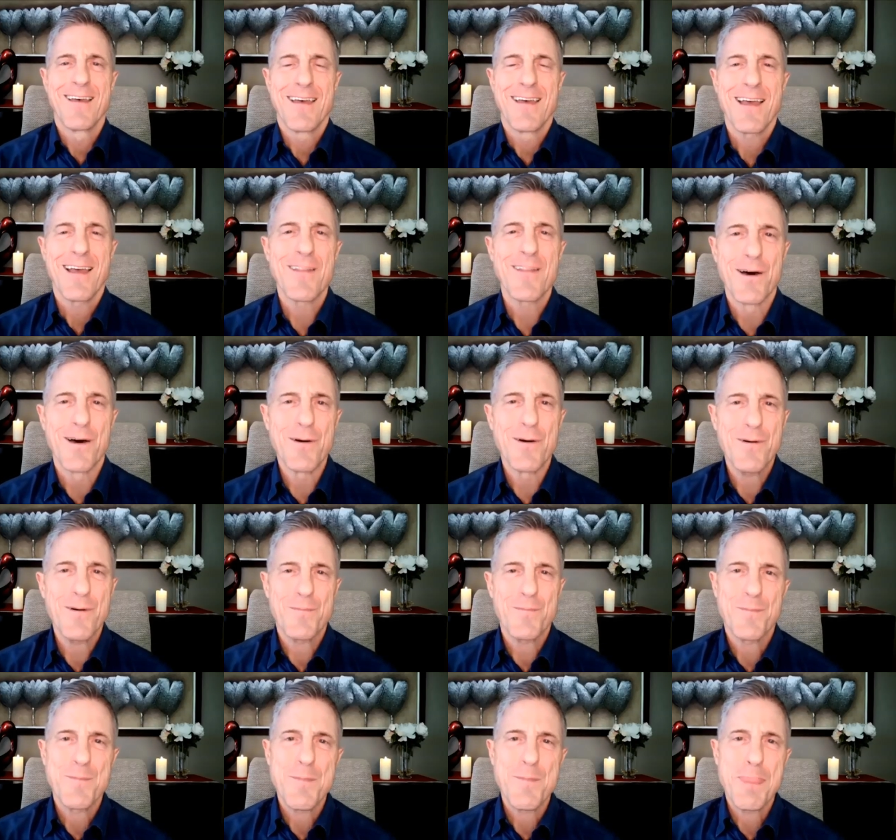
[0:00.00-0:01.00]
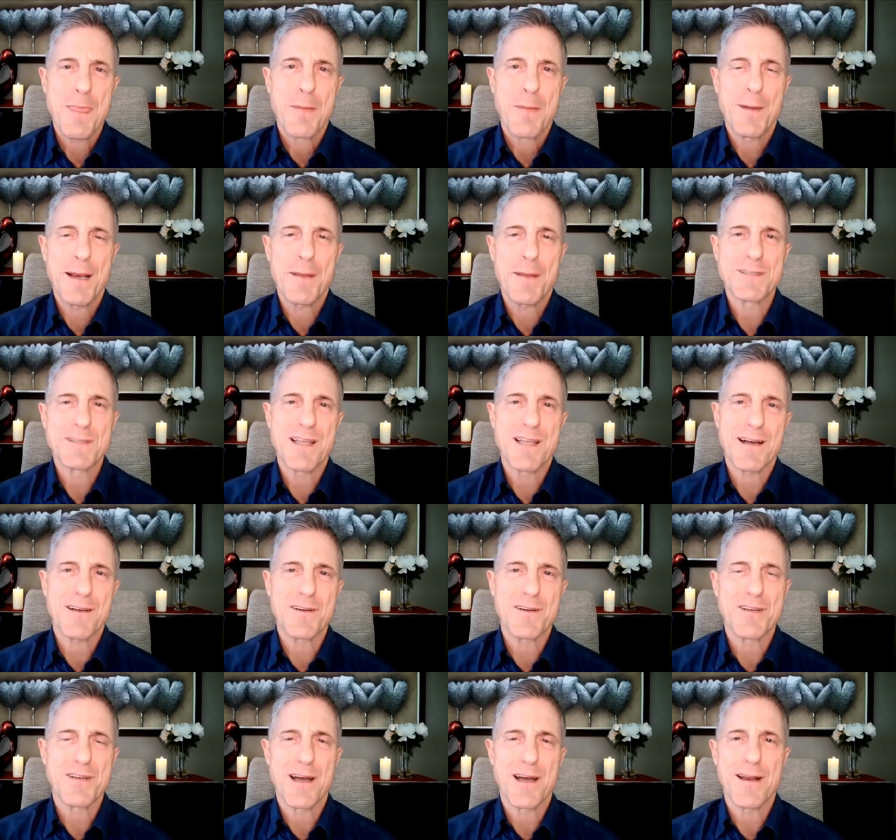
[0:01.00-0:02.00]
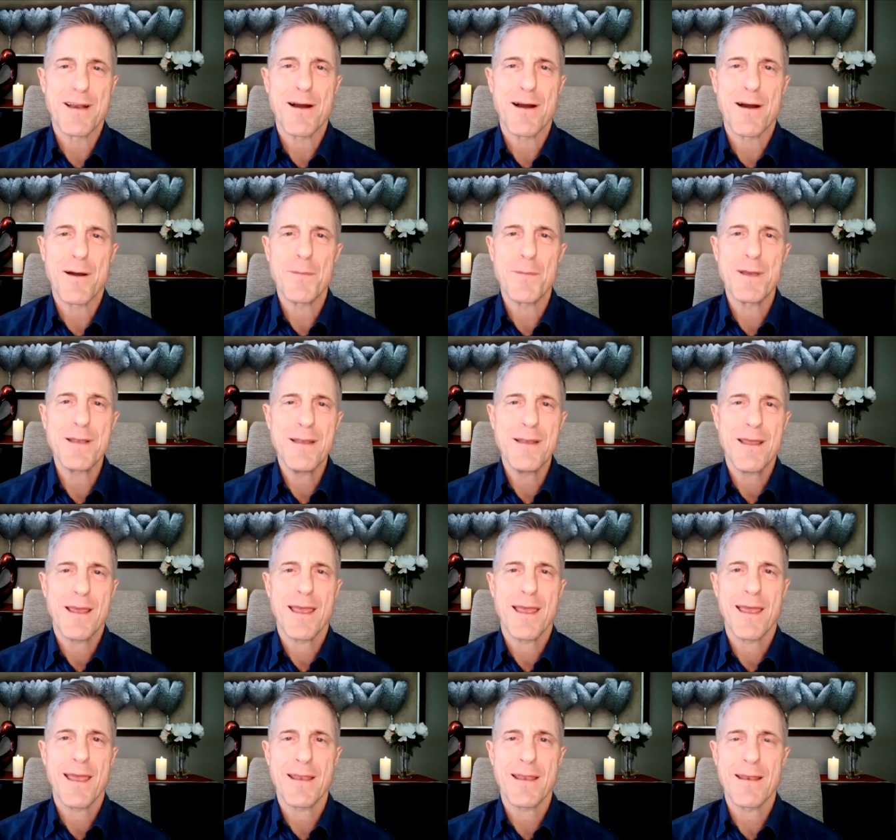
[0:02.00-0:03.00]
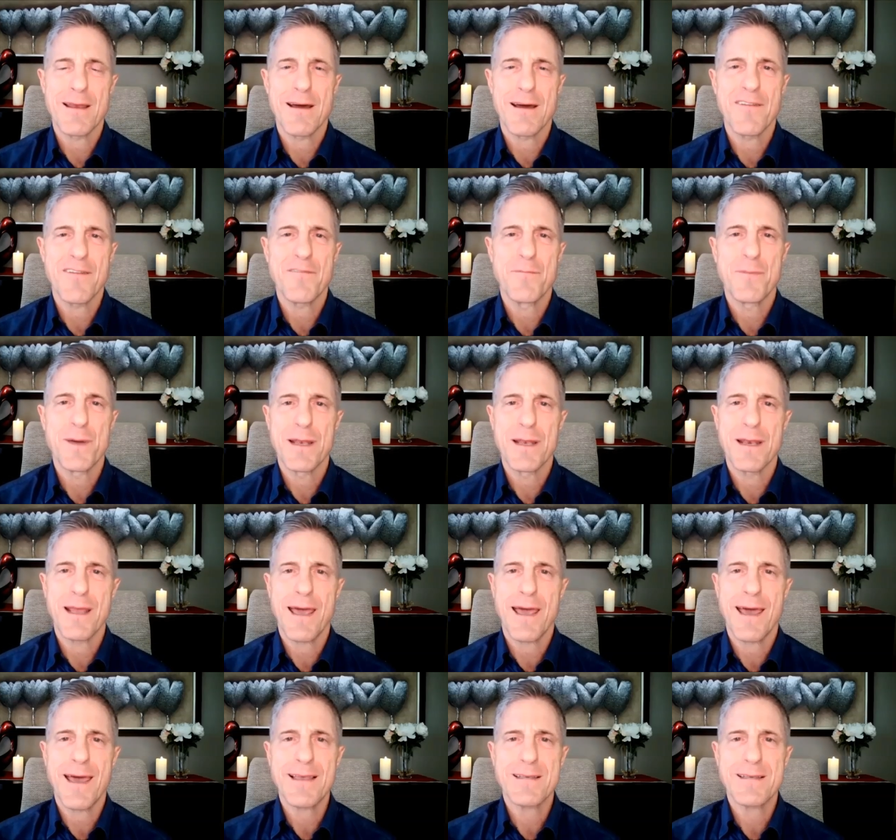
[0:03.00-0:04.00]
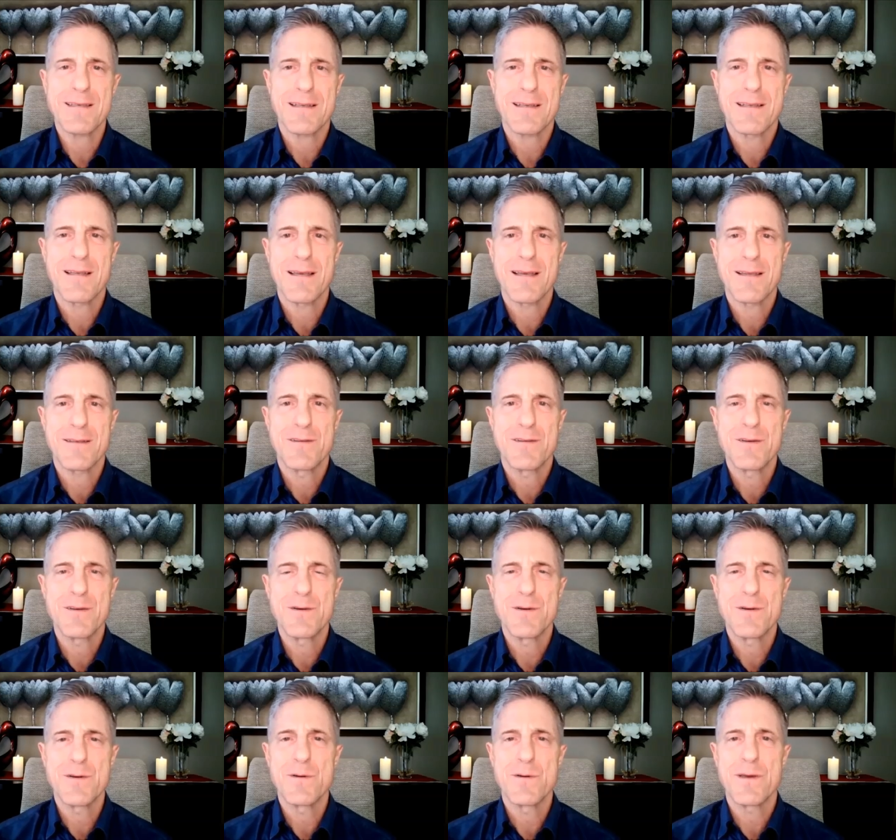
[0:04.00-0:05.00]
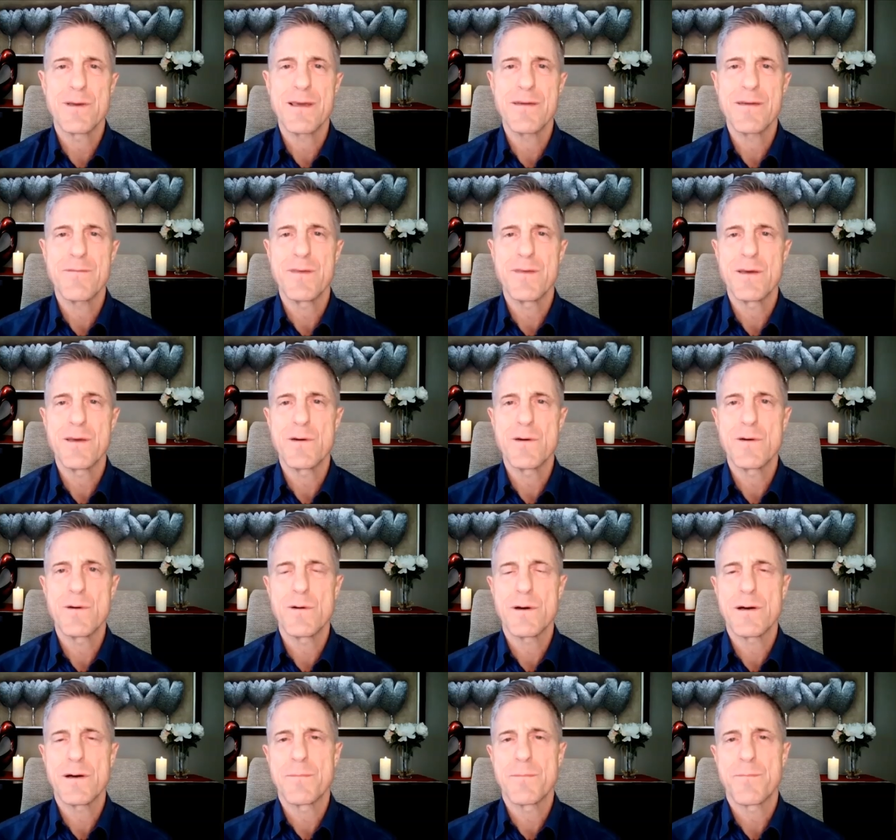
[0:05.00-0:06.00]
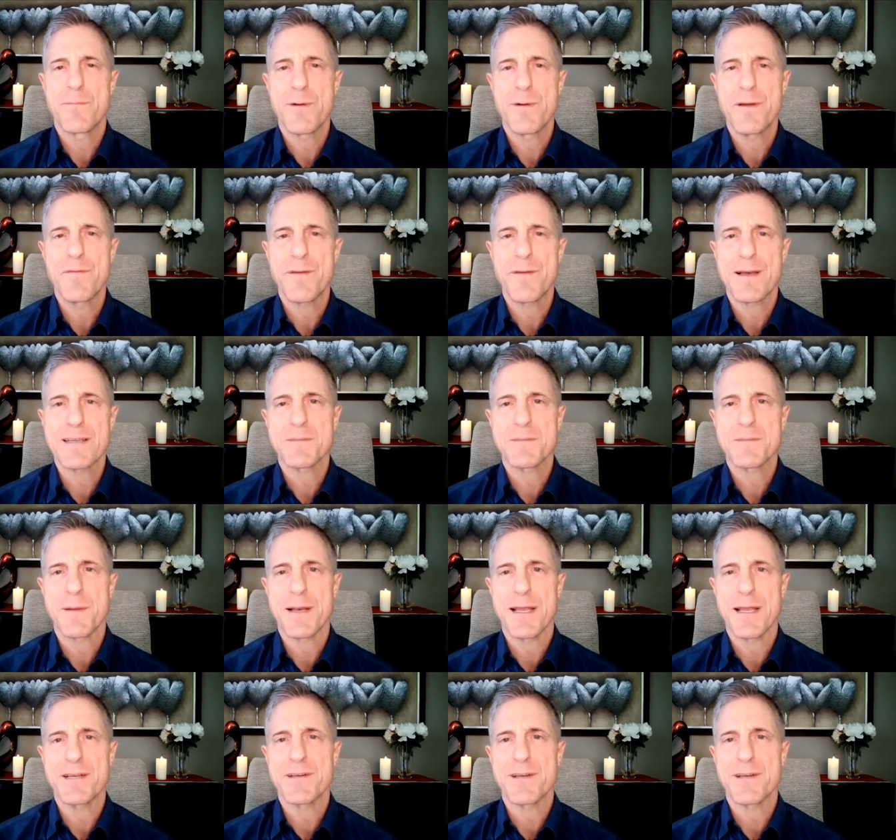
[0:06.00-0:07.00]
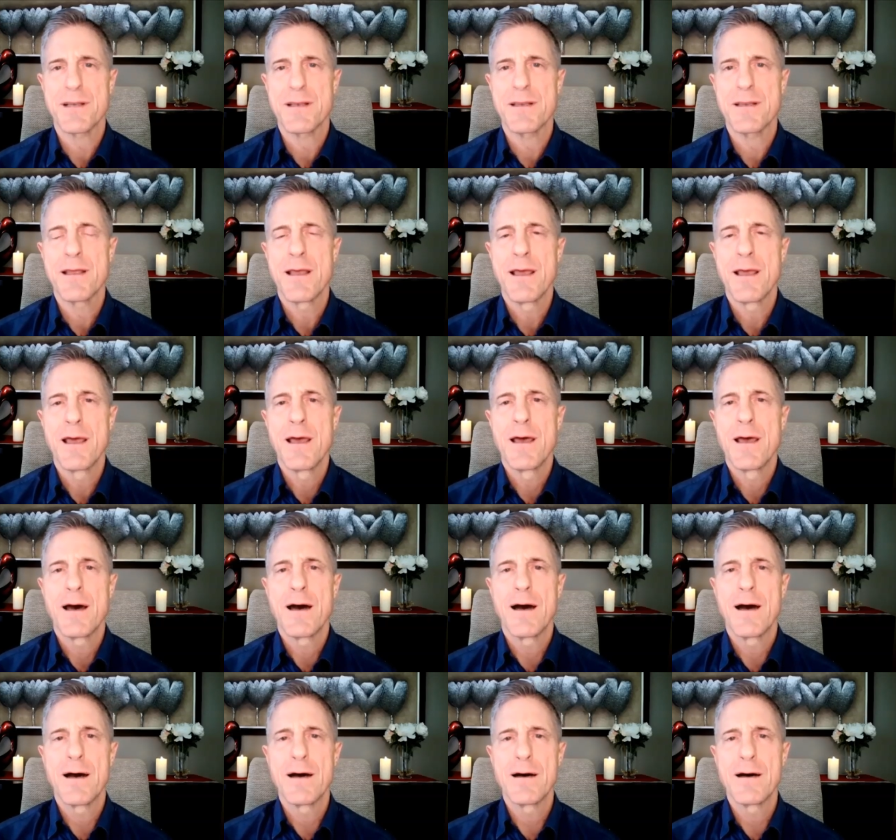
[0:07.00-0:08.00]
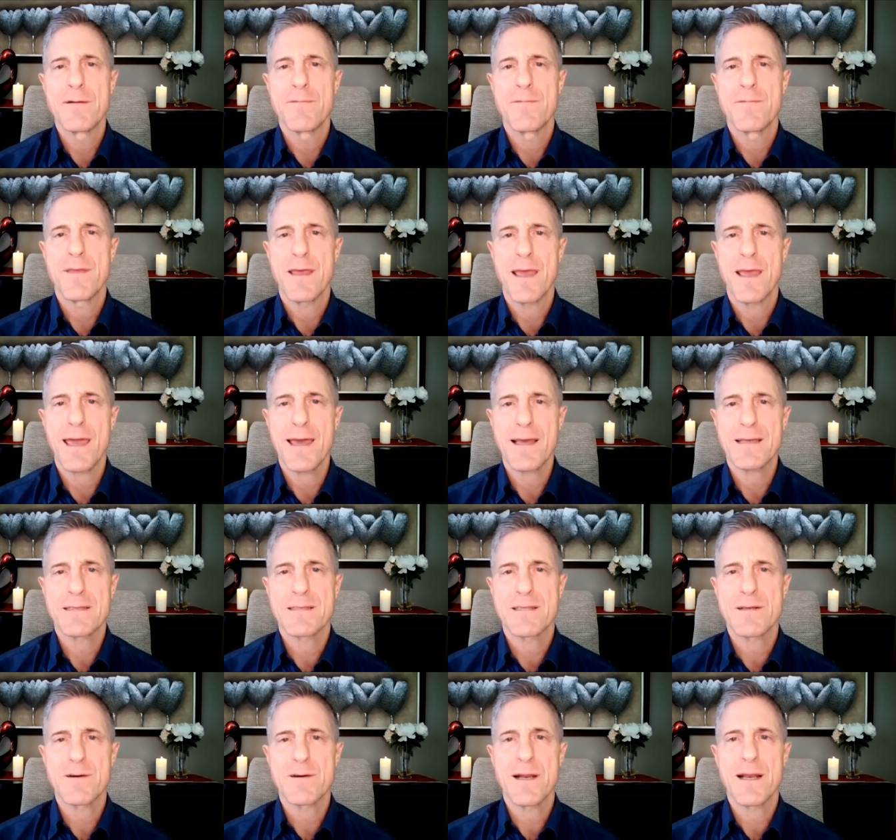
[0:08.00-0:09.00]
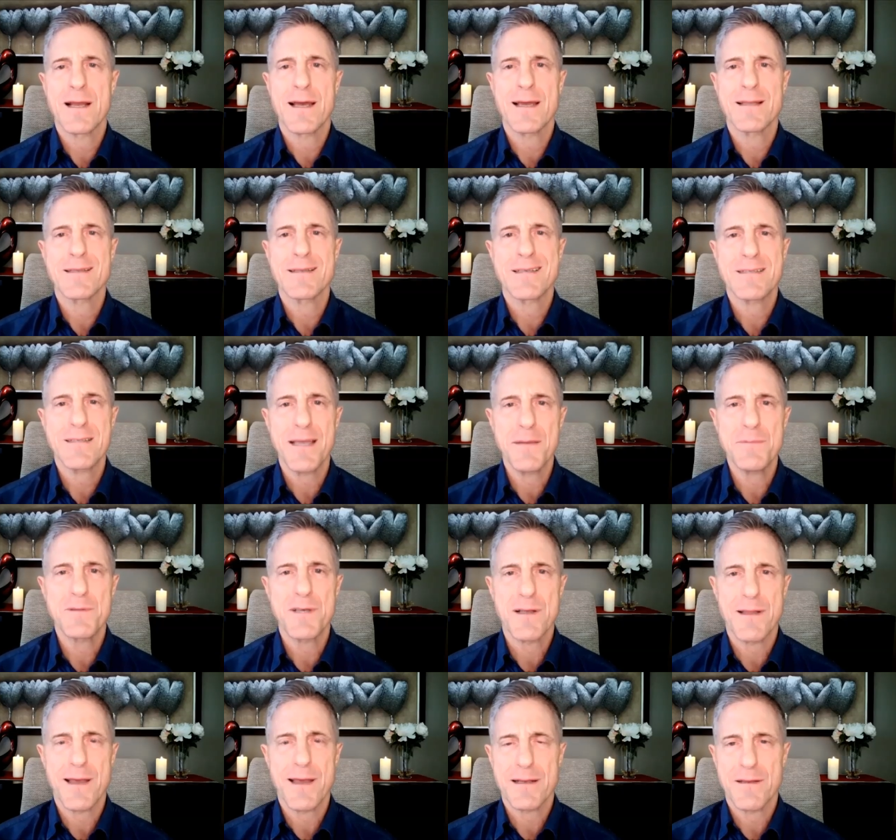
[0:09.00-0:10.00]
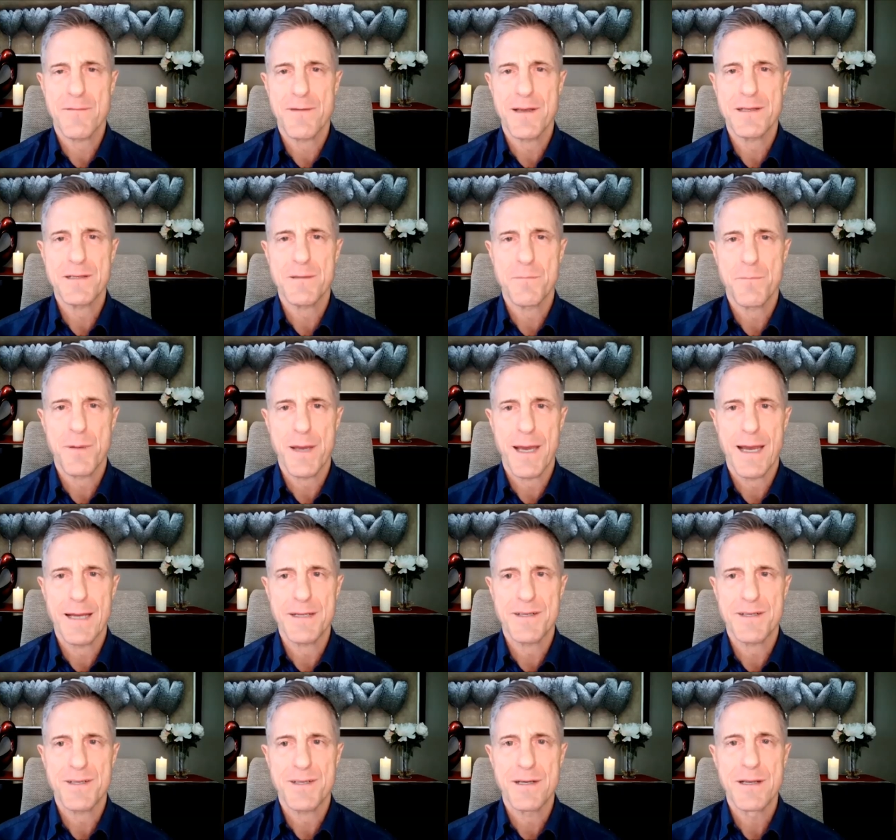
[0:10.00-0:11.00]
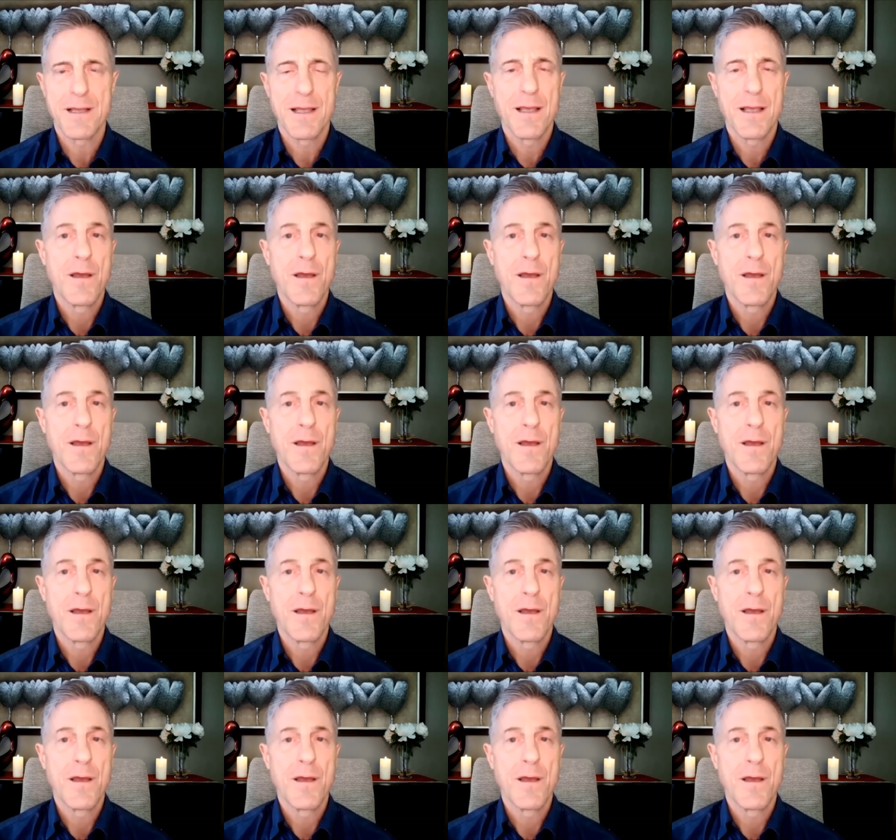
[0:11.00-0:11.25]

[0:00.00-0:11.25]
Hello, my name is Dr. John Harmon, and I've been asked to give you a brief explanation of the X39 stem cell activation patch,